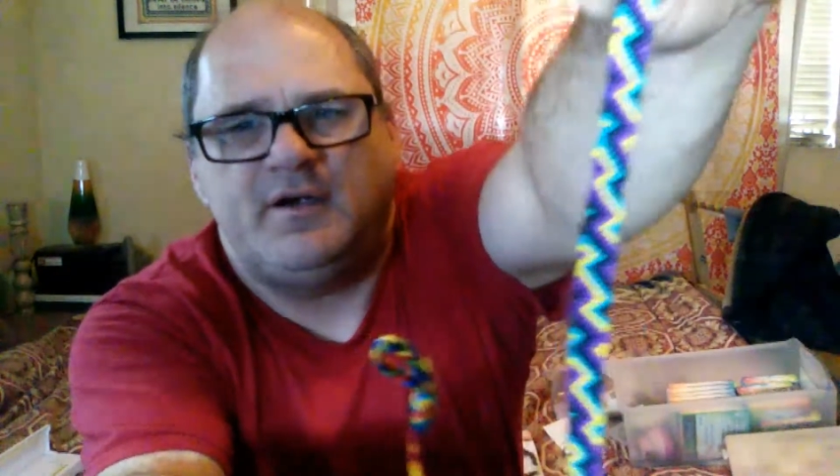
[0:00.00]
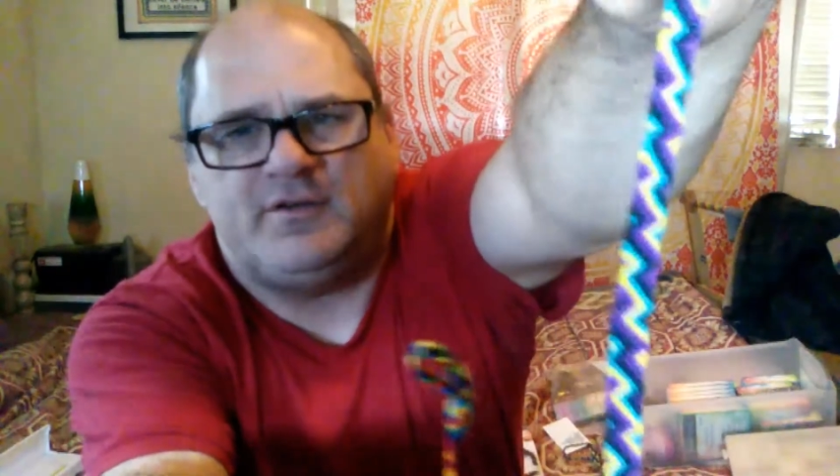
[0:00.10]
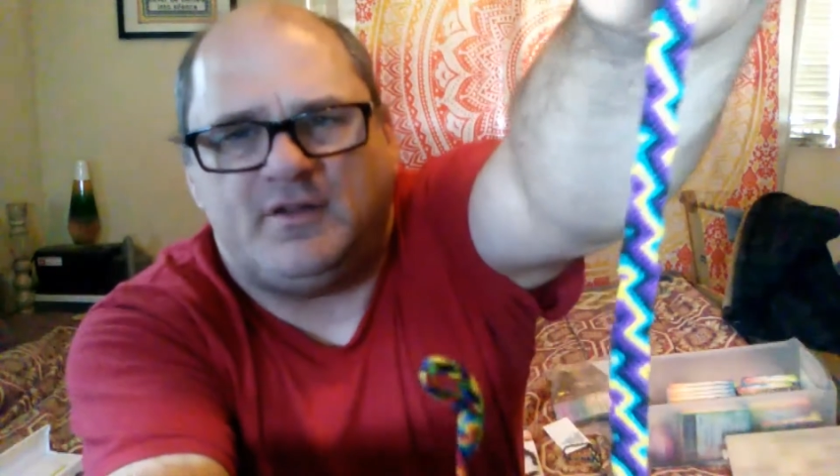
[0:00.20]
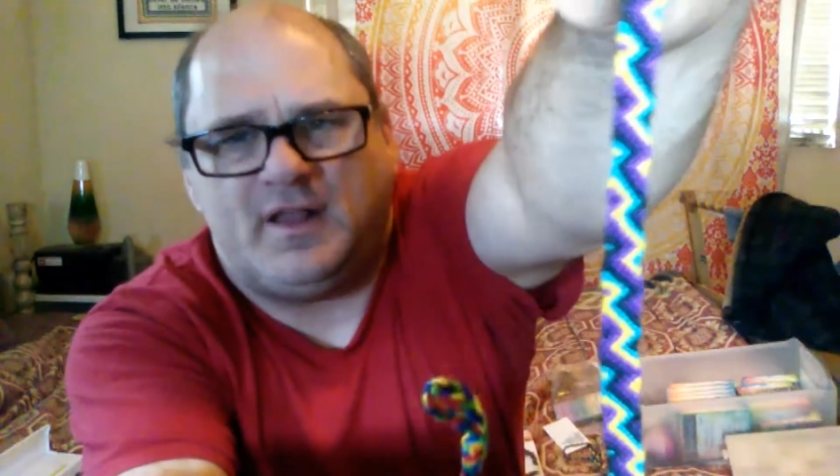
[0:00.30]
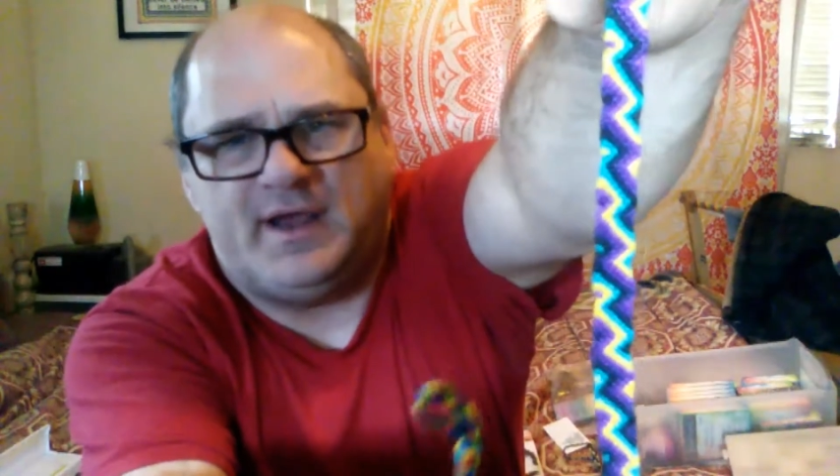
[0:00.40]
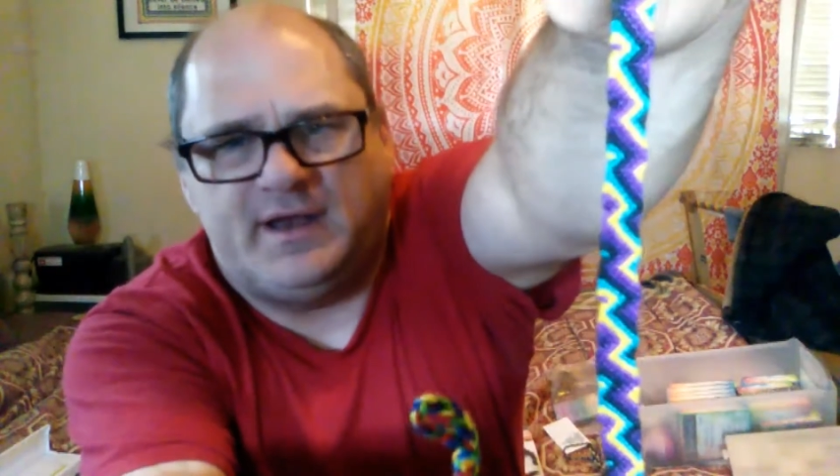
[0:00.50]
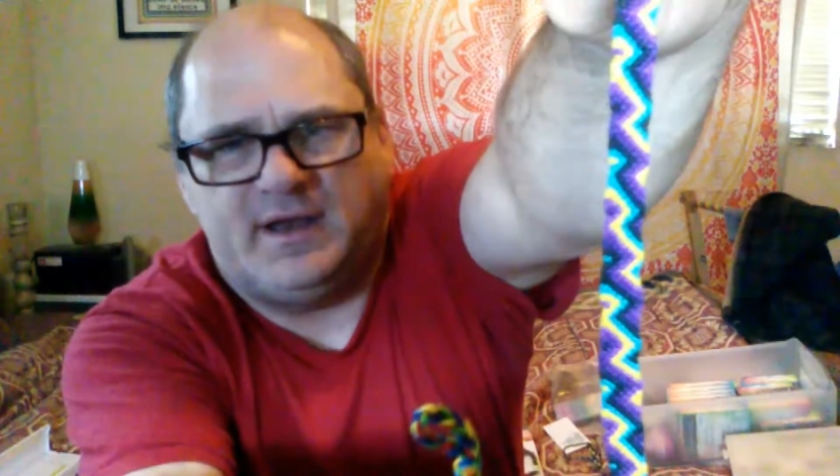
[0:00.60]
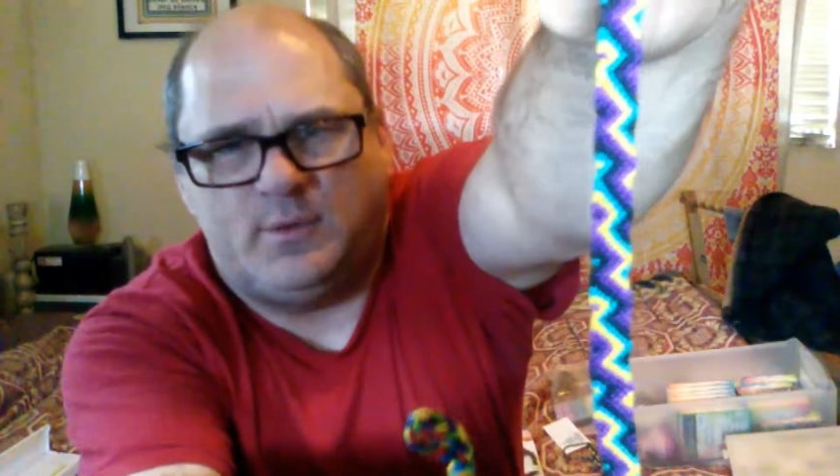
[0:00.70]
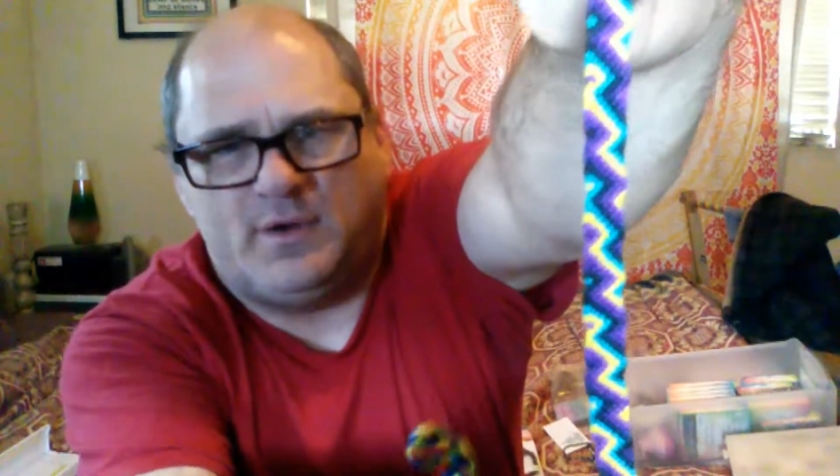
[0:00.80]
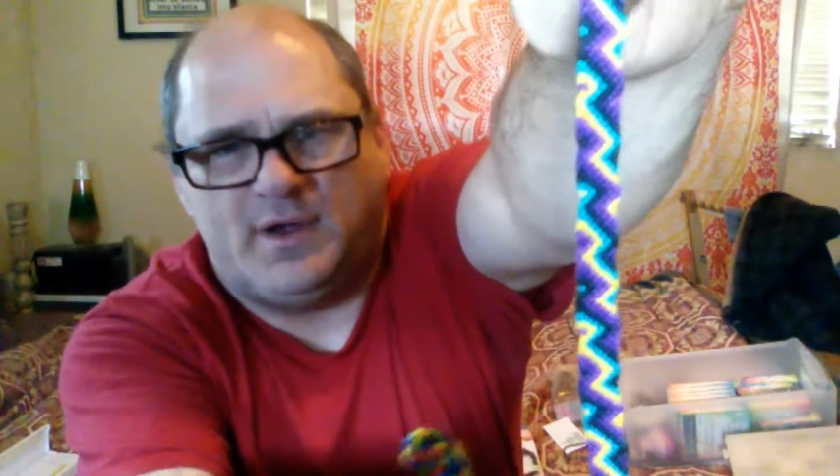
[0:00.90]
Here's a
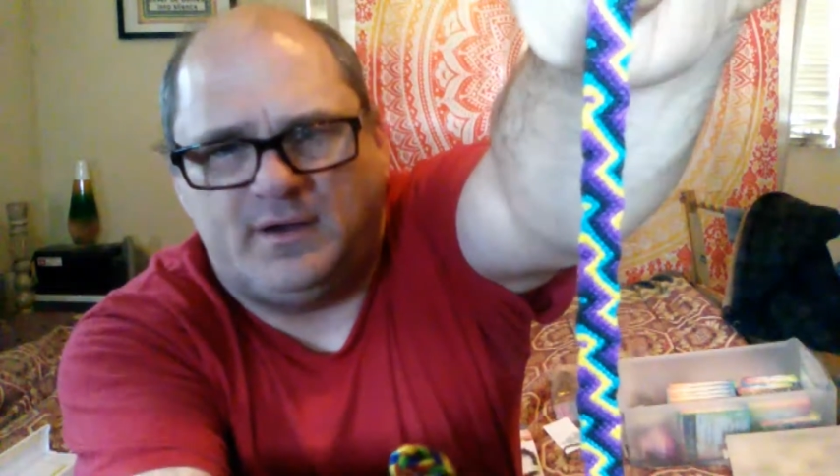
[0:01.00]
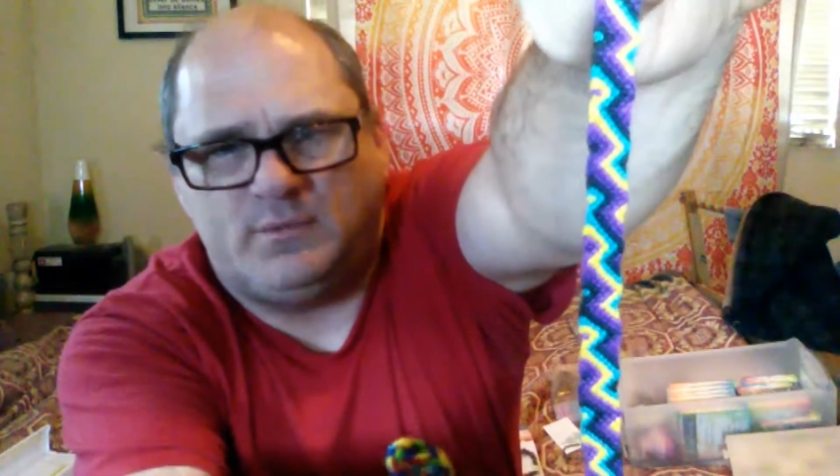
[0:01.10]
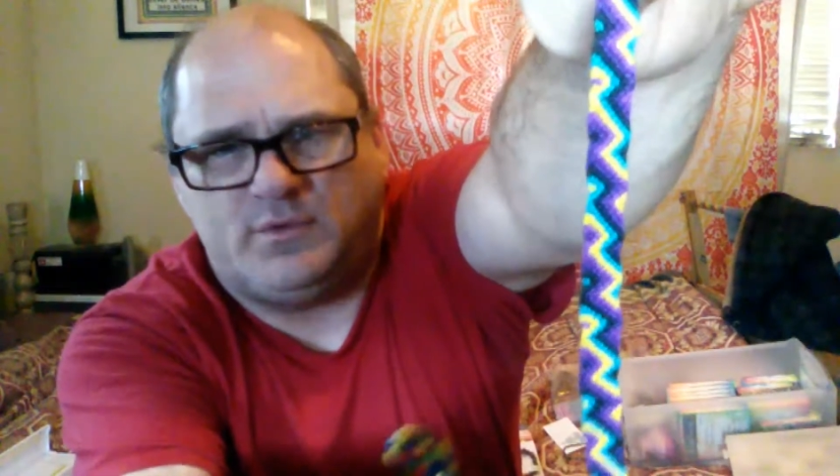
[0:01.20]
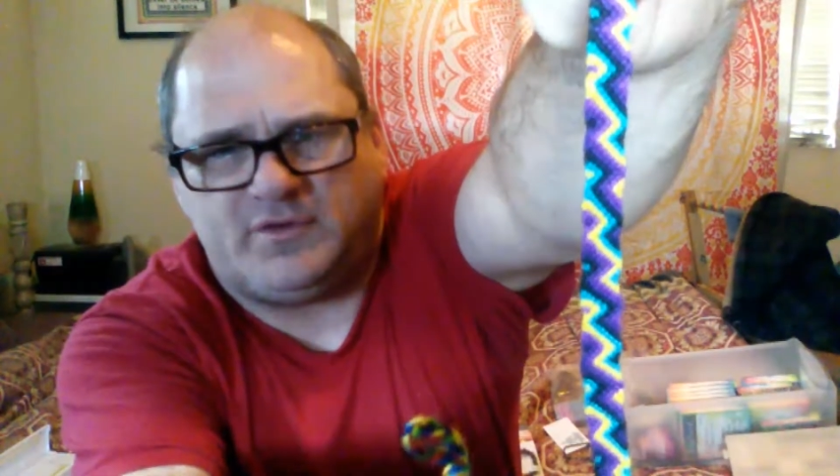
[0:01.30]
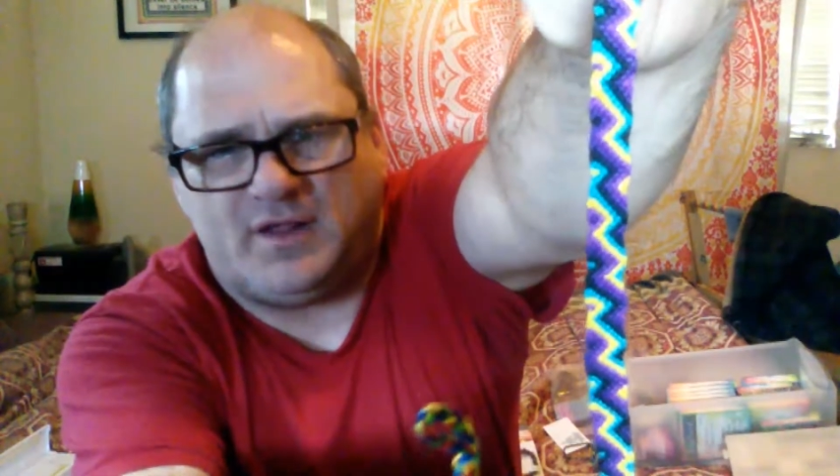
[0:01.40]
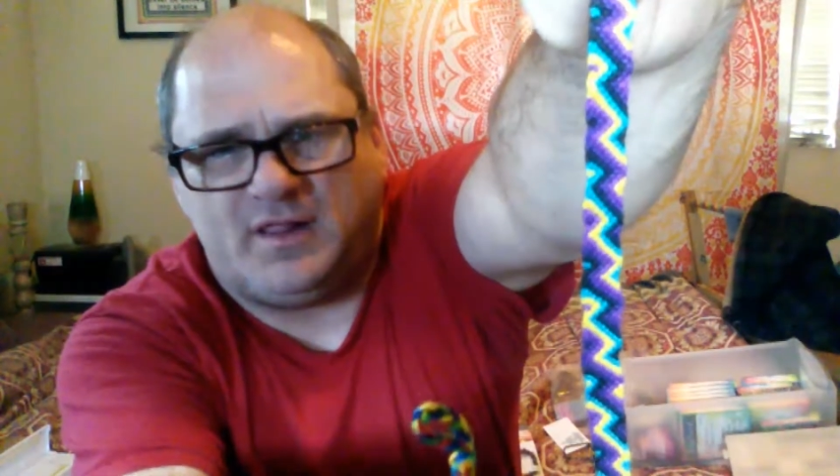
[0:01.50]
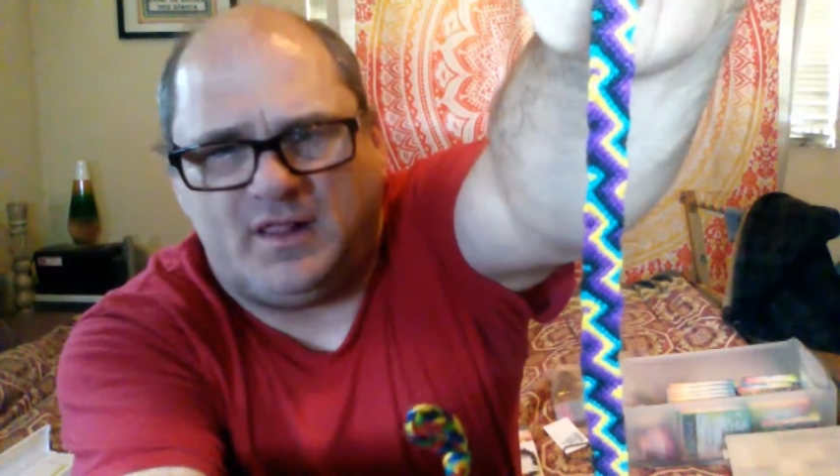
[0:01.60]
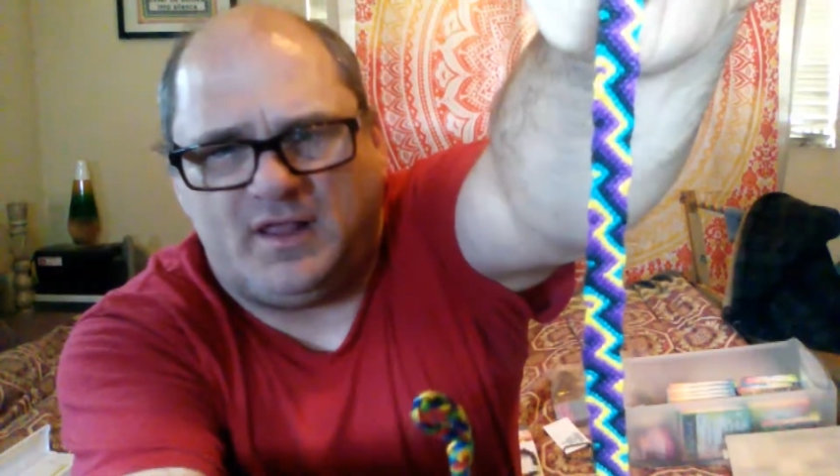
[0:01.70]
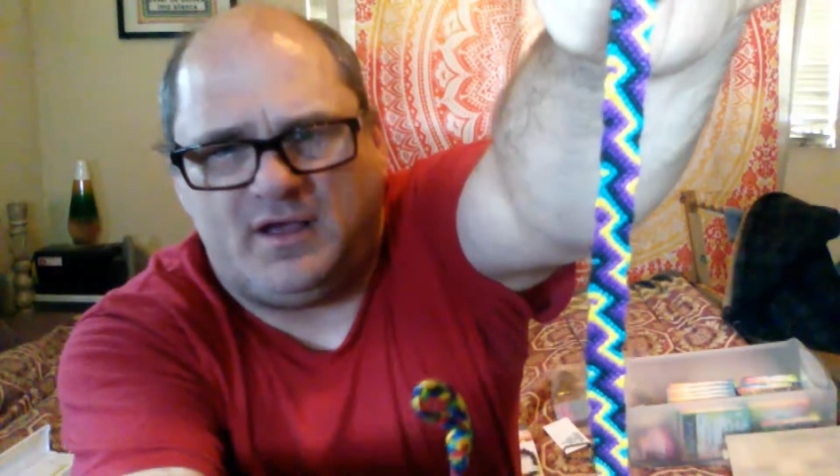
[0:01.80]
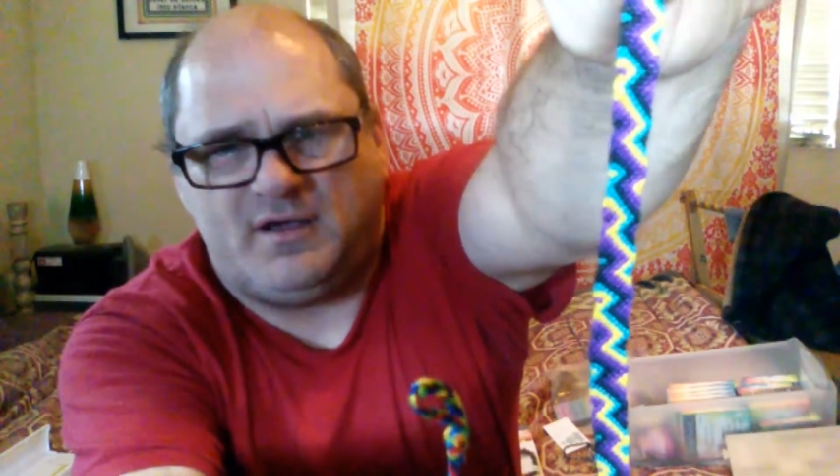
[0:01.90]
lightning one, which I
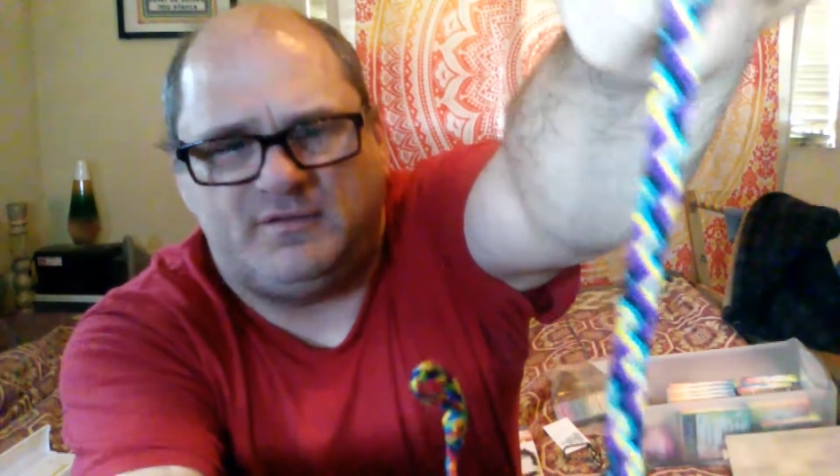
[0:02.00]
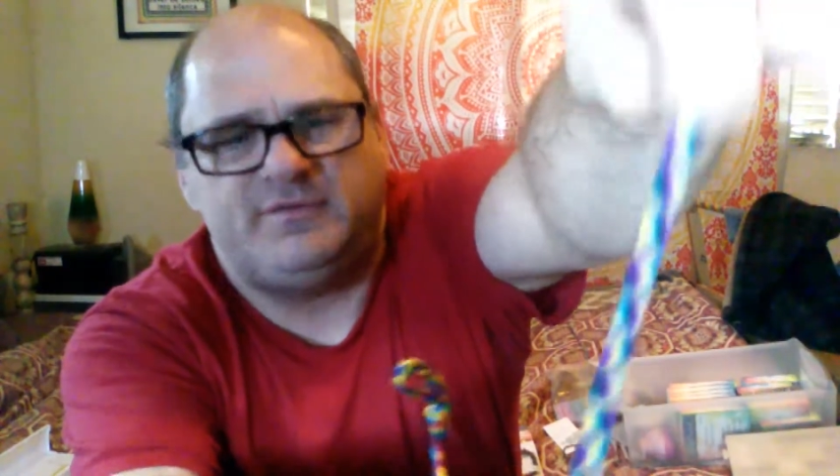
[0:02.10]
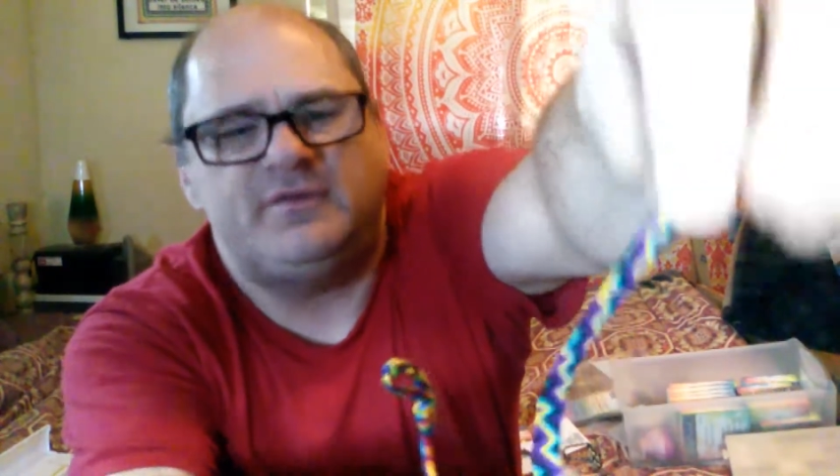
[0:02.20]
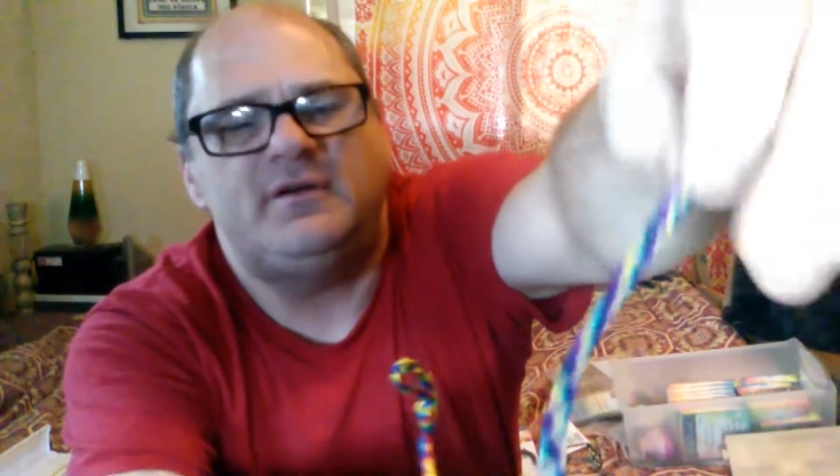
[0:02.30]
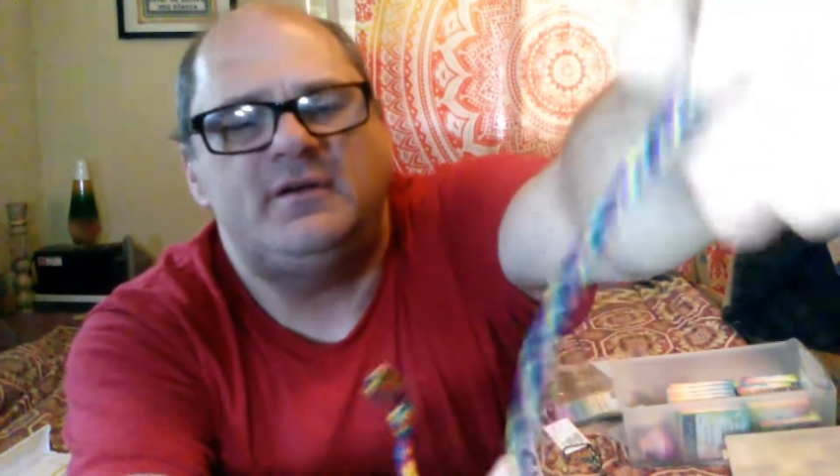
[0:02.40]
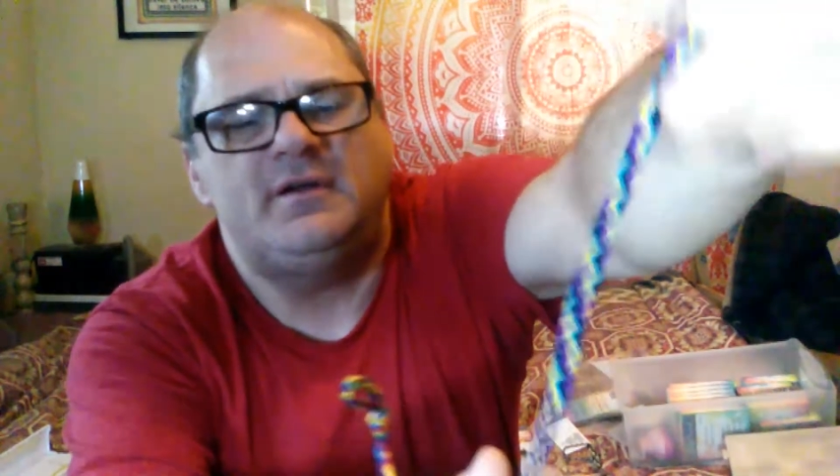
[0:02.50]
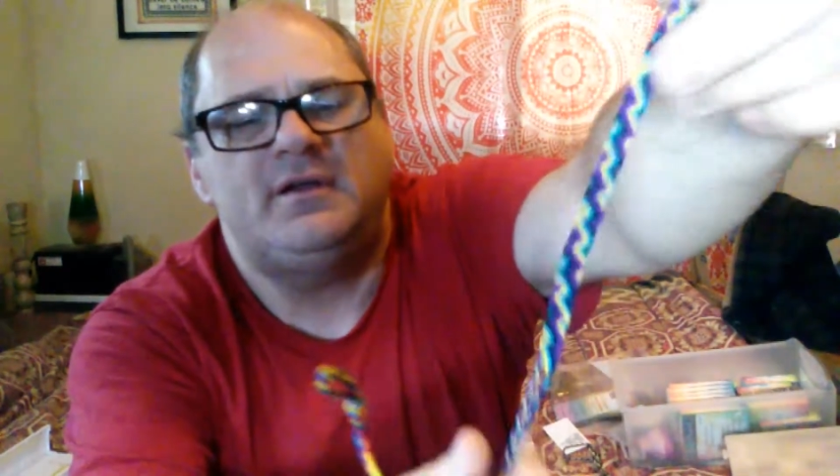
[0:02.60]
love.